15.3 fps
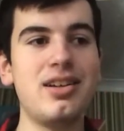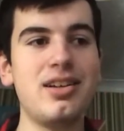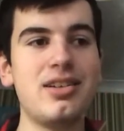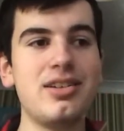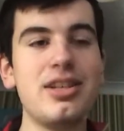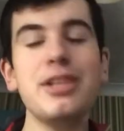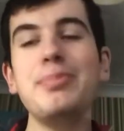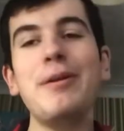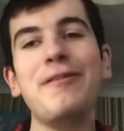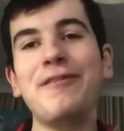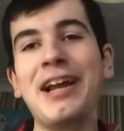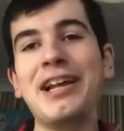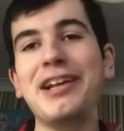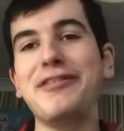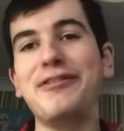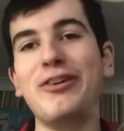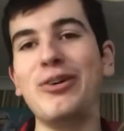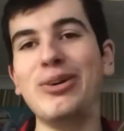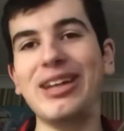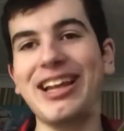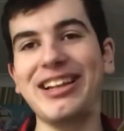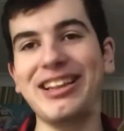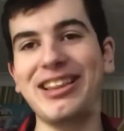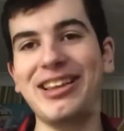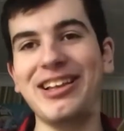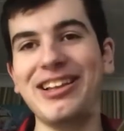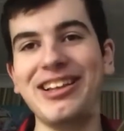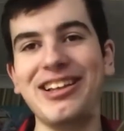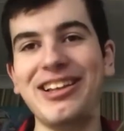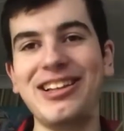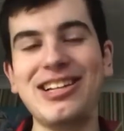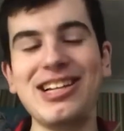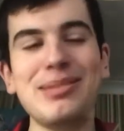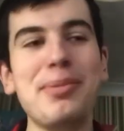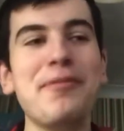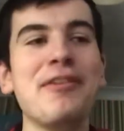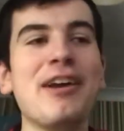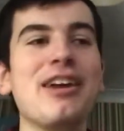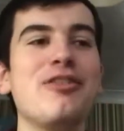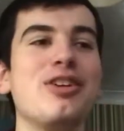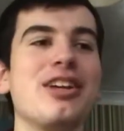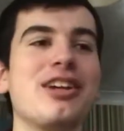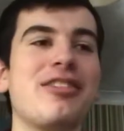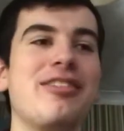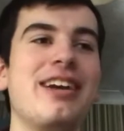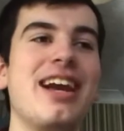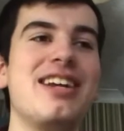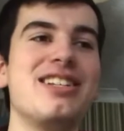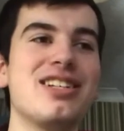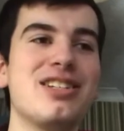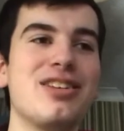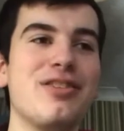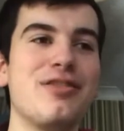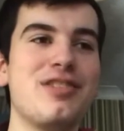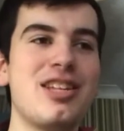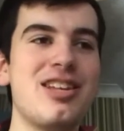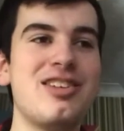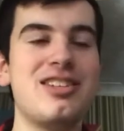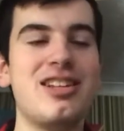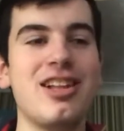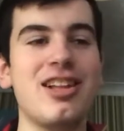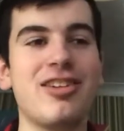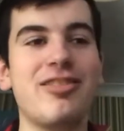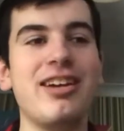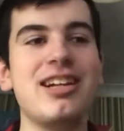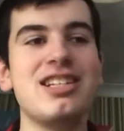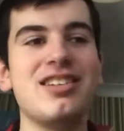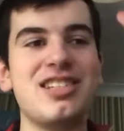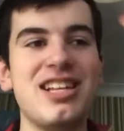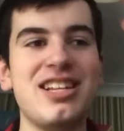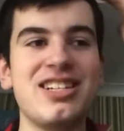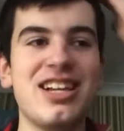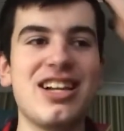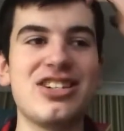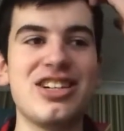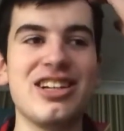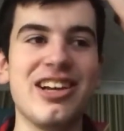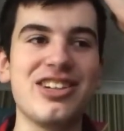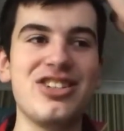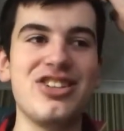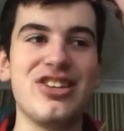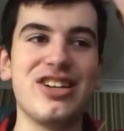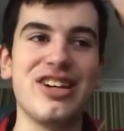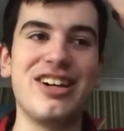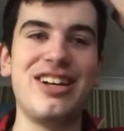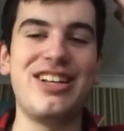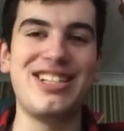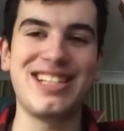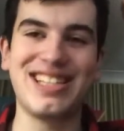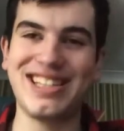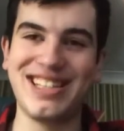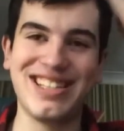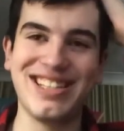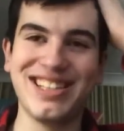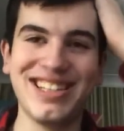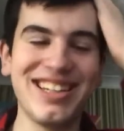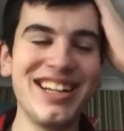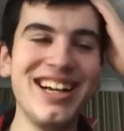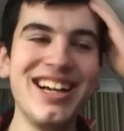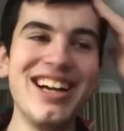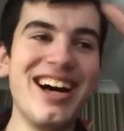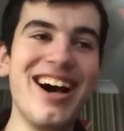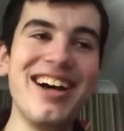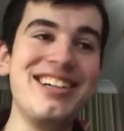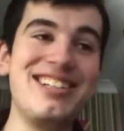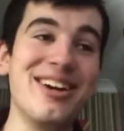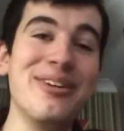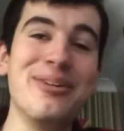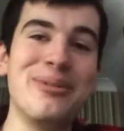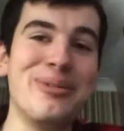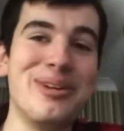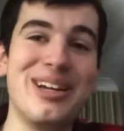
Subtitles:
Just be thankful, the creators of Sinister actually likes you guys, because I don't.